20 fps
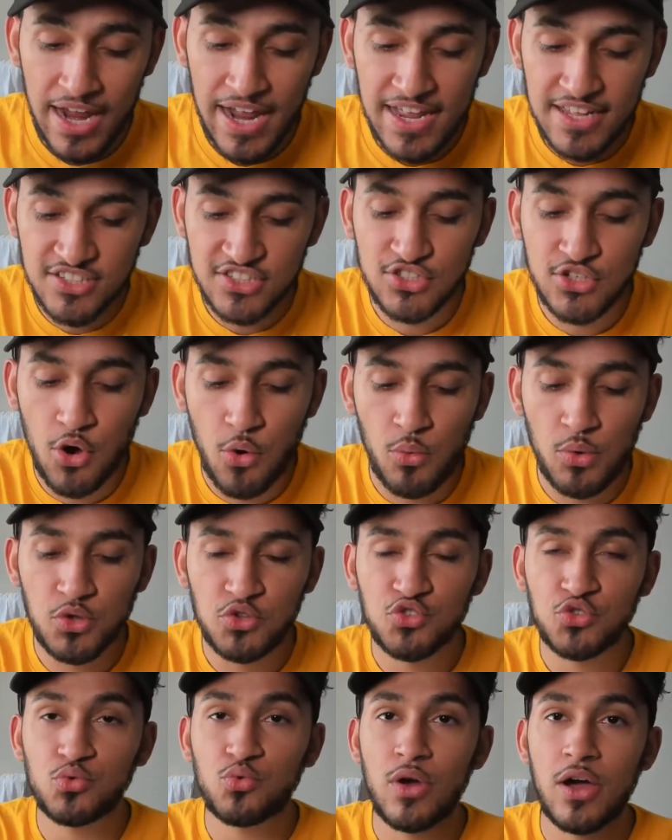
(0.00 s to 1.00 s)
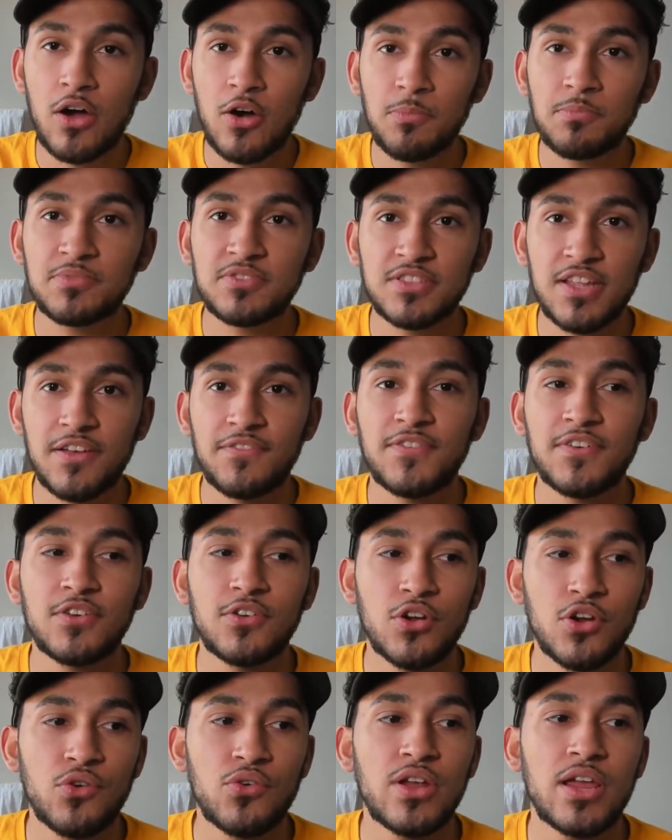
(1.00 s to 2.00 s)
It's going to help Stephen
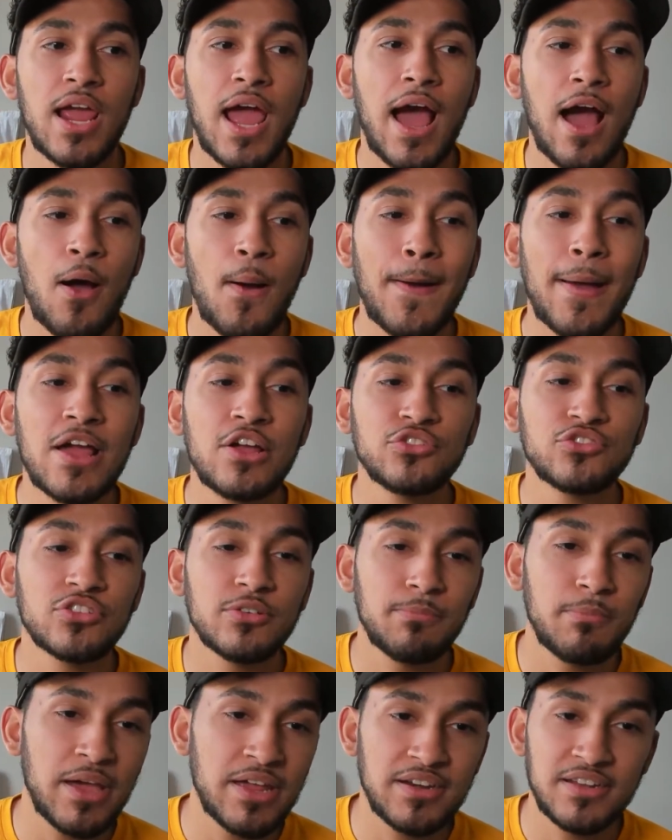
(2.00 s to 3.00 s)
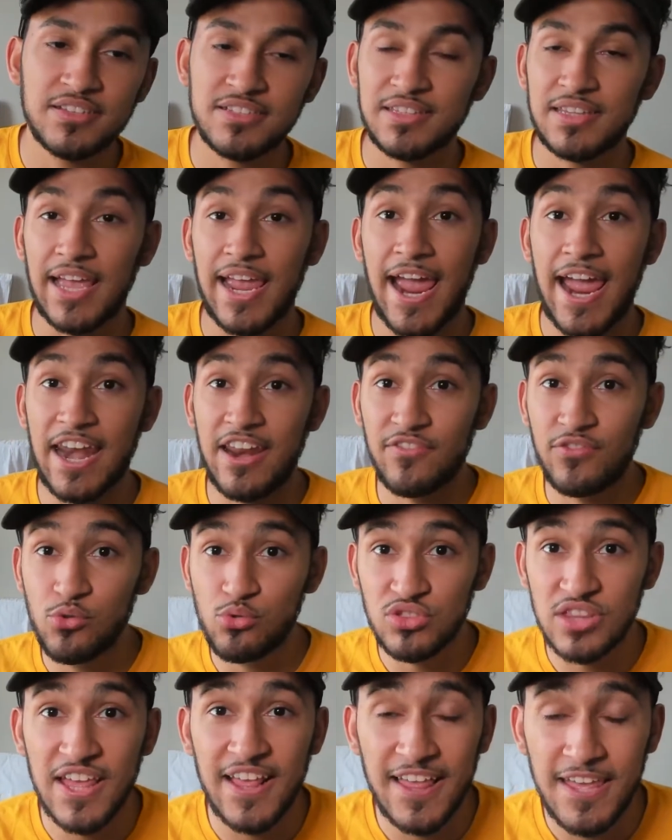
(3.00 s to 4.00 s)
Curry out tremendously. And if you
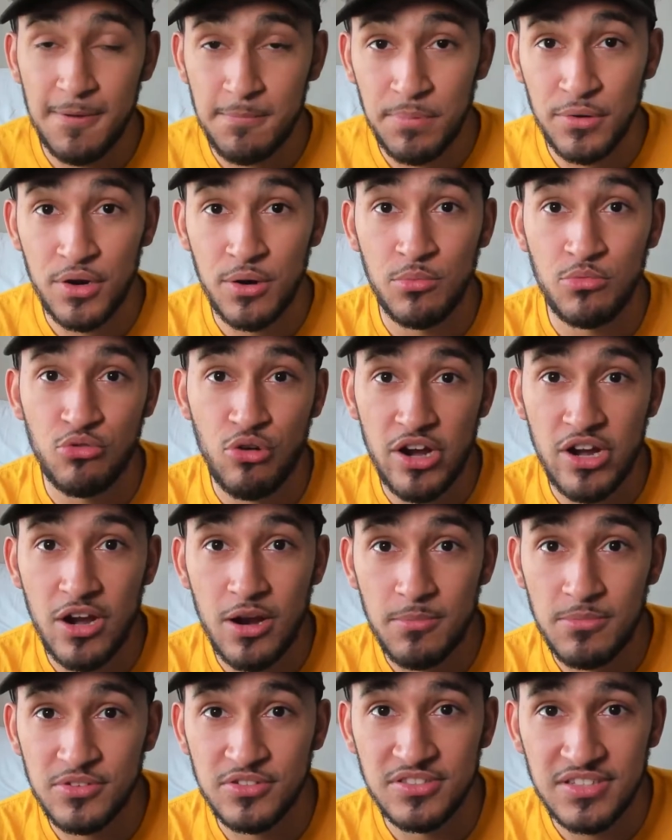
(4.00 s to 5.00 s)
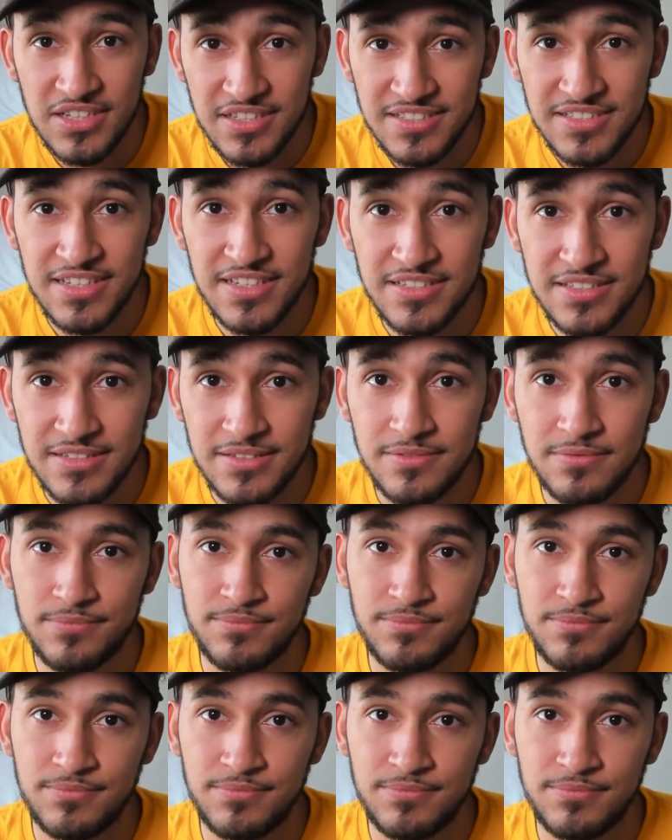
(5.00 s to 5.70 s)
think he put up great numbers this season,